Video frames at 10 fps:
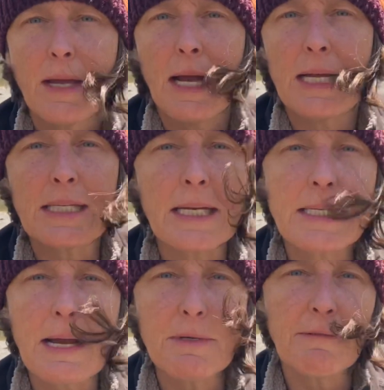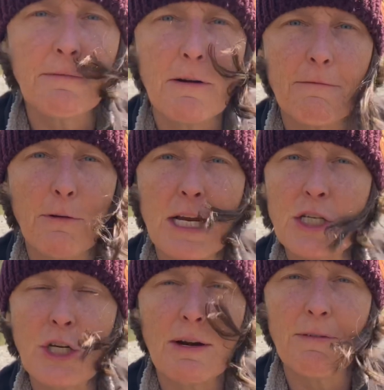it's going to sound different for
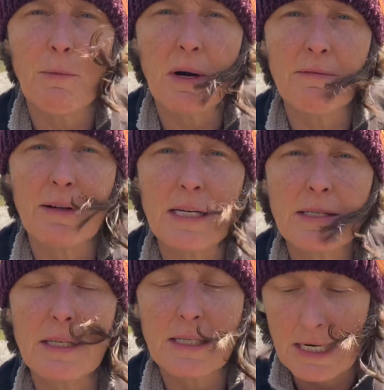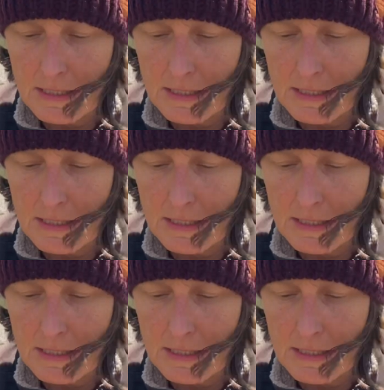each and every one of us. It's going to